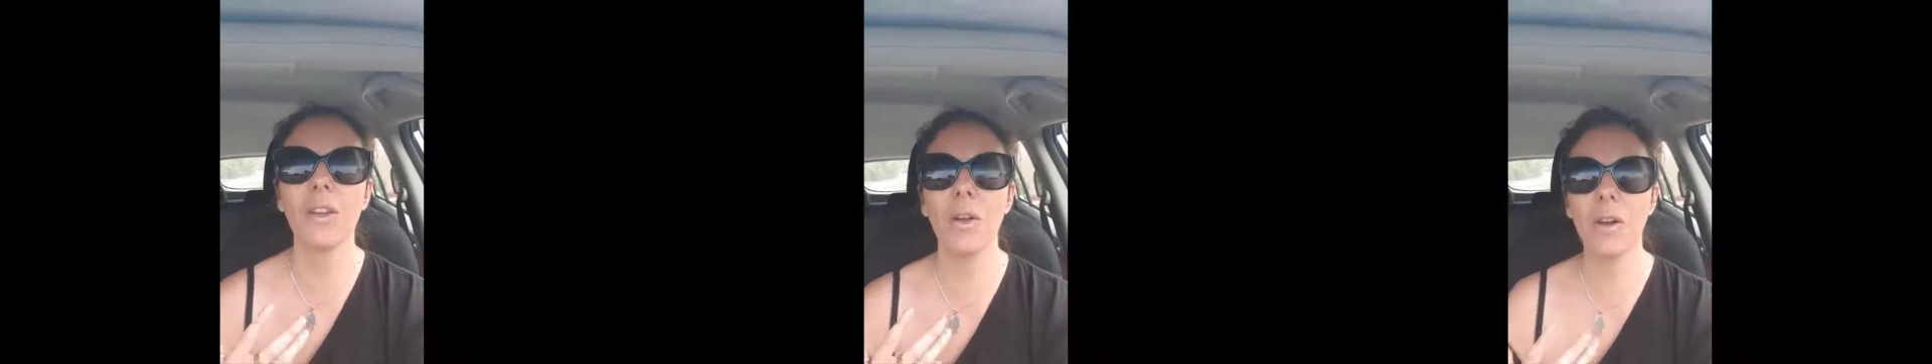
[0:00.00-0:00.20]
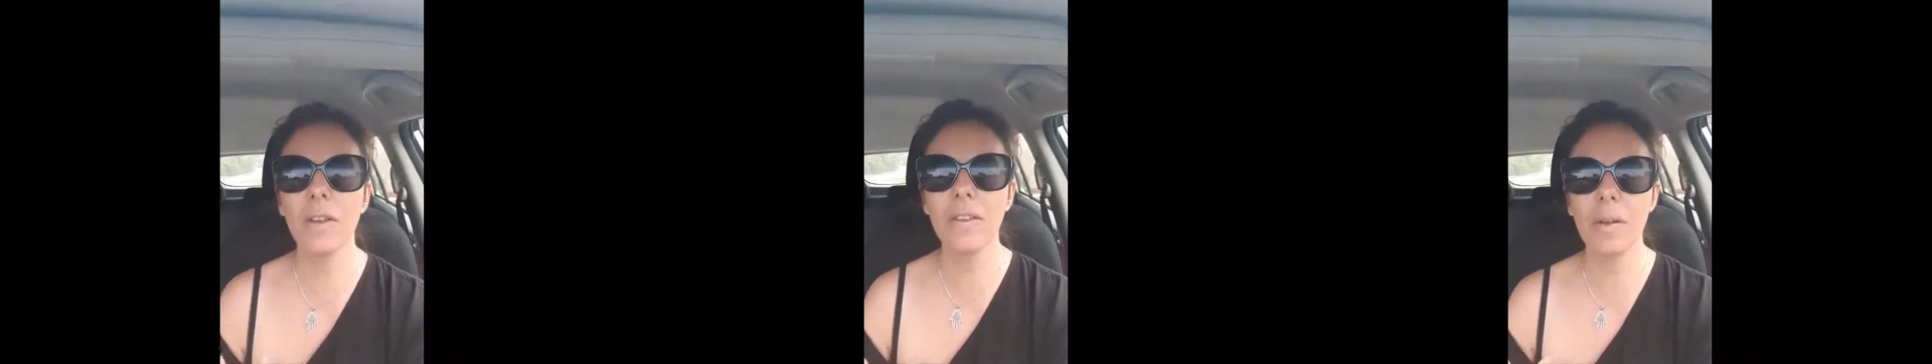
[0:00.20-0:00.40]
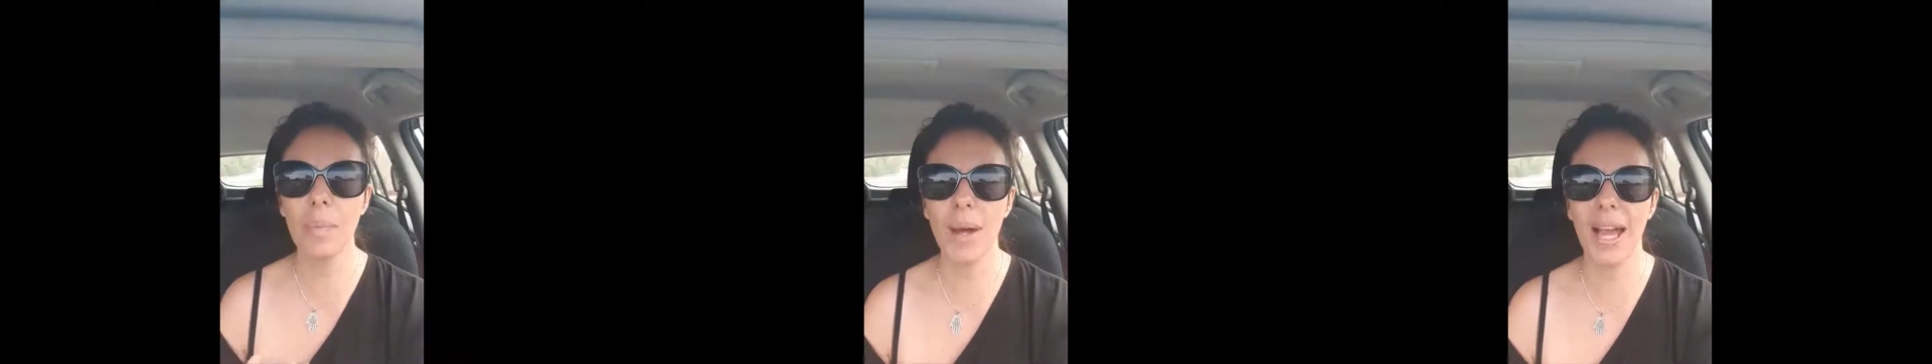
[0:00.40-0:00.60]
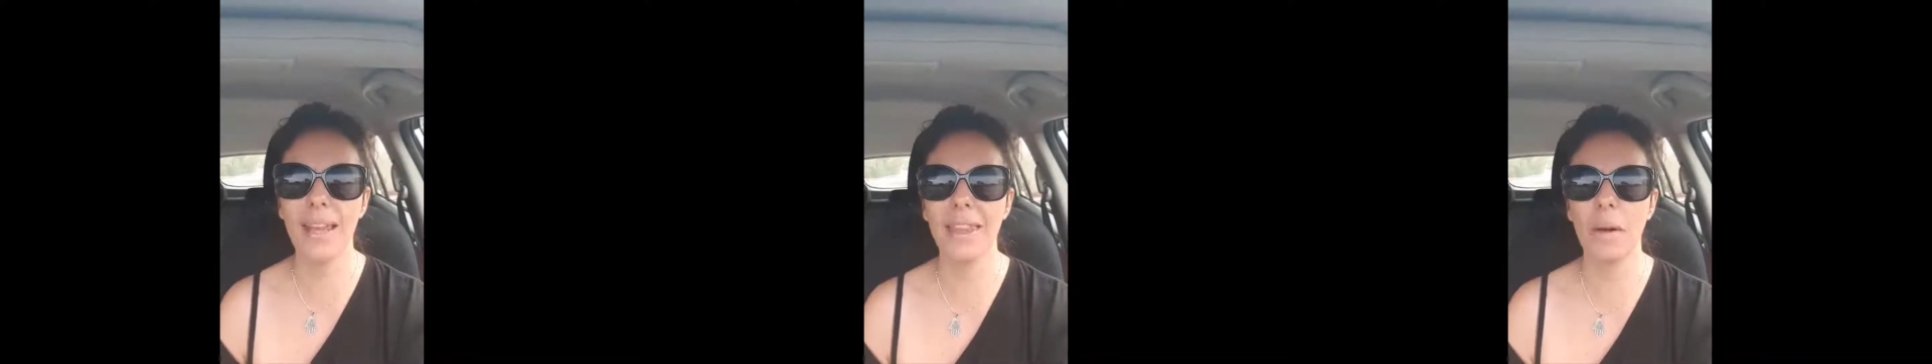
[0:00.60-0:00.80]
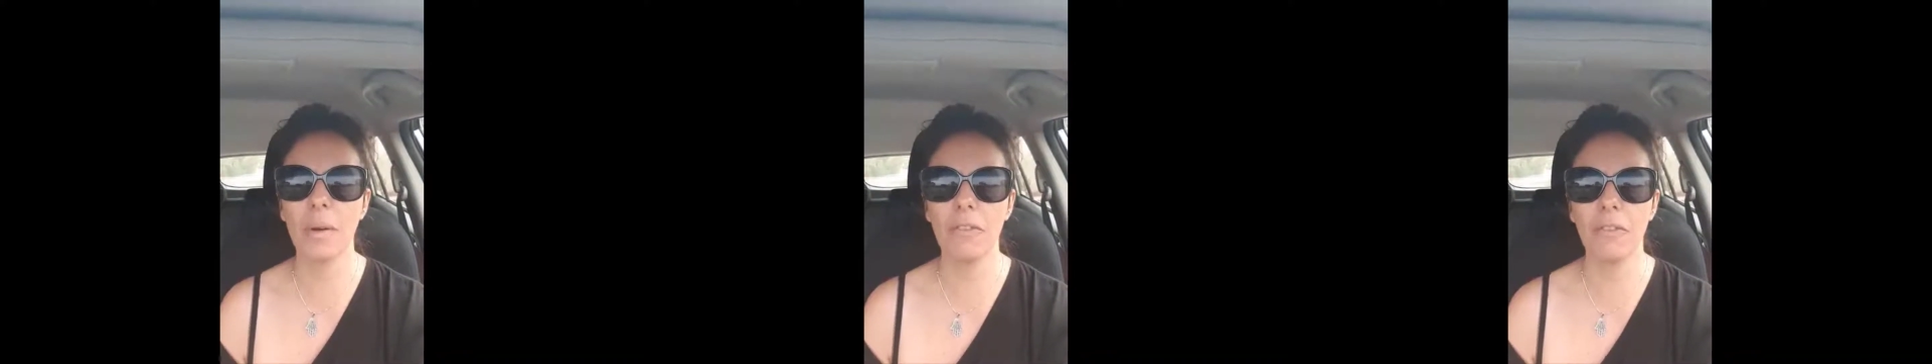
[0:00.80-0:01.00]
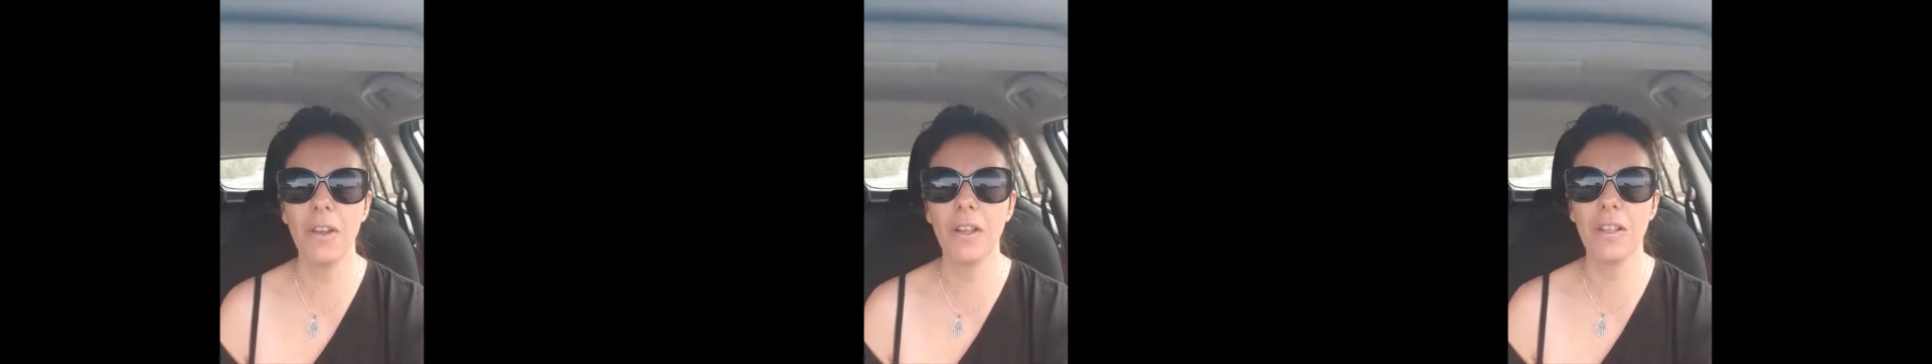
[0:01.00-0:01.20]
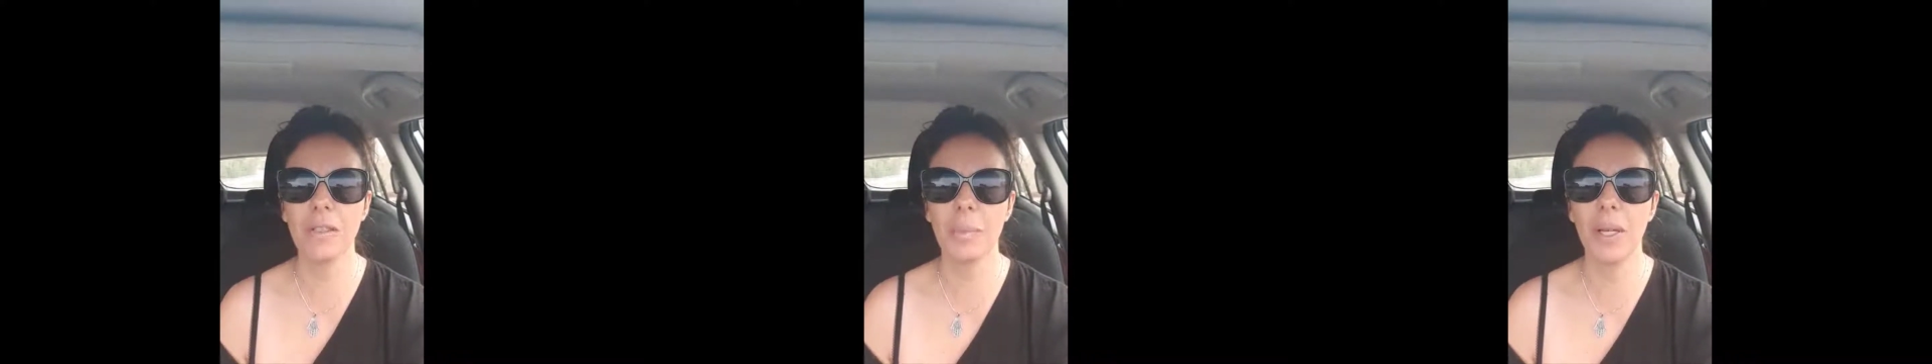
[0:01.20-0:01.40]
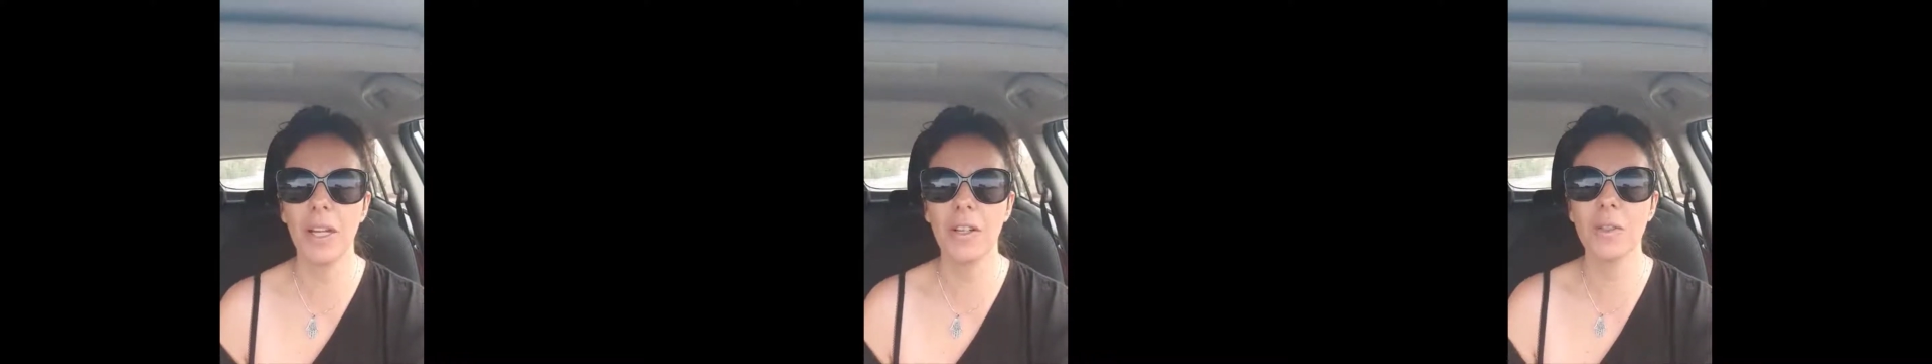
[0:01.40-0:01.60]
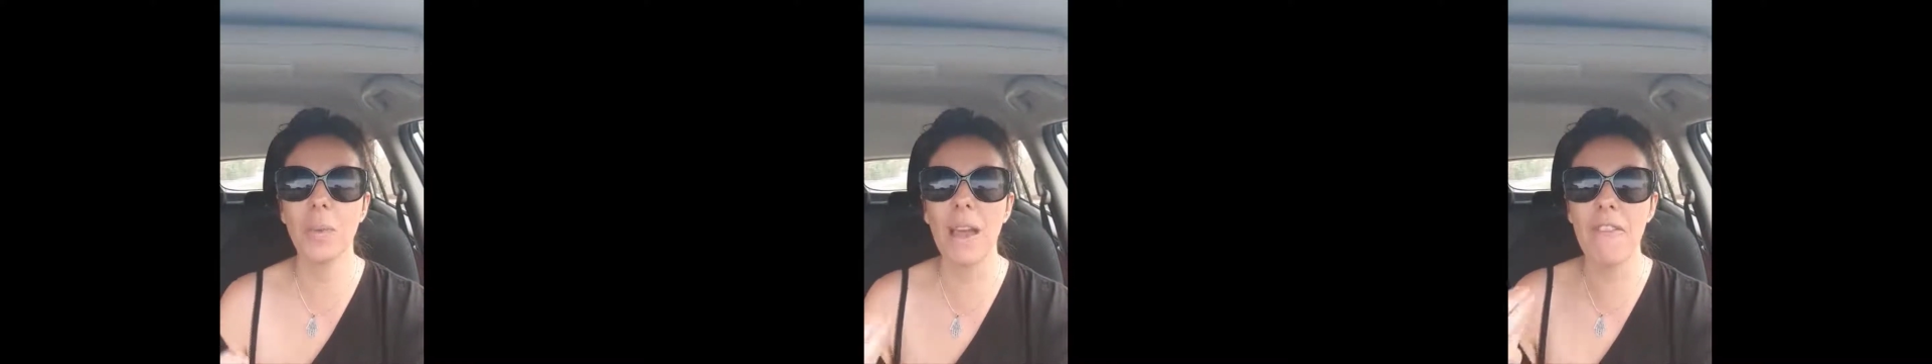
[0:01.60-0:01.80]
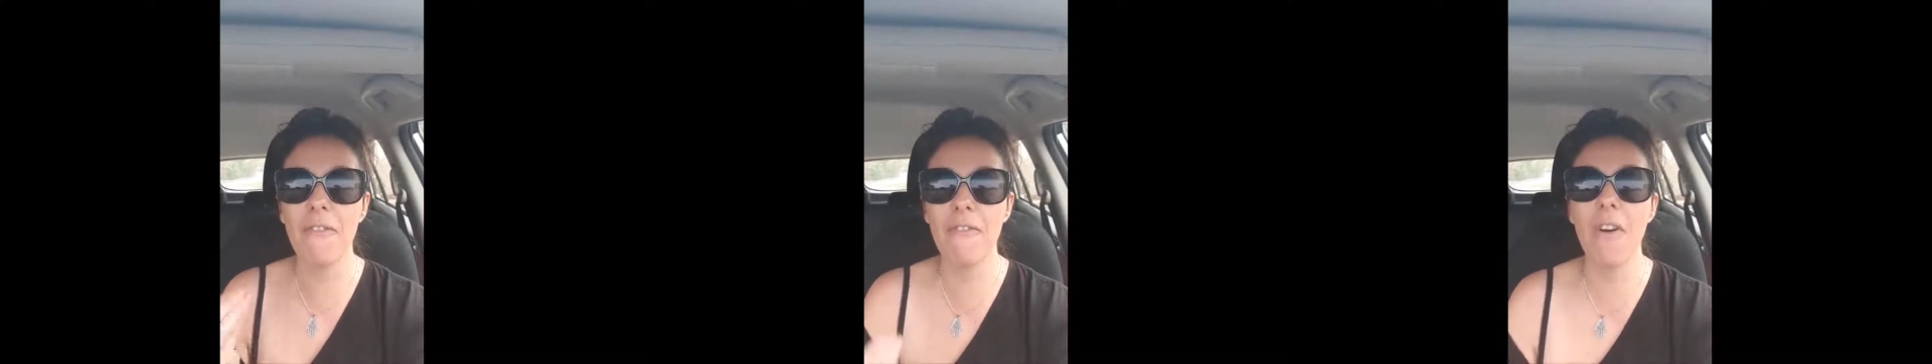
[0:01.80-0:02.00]
lot of the pain that we feel is because
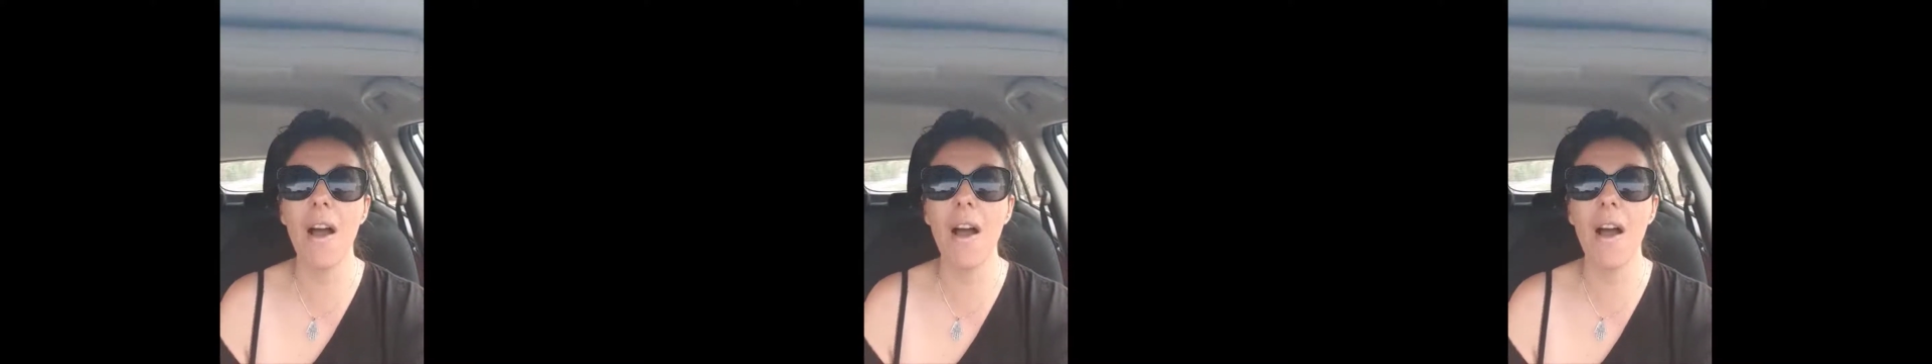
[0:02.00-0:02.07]
we're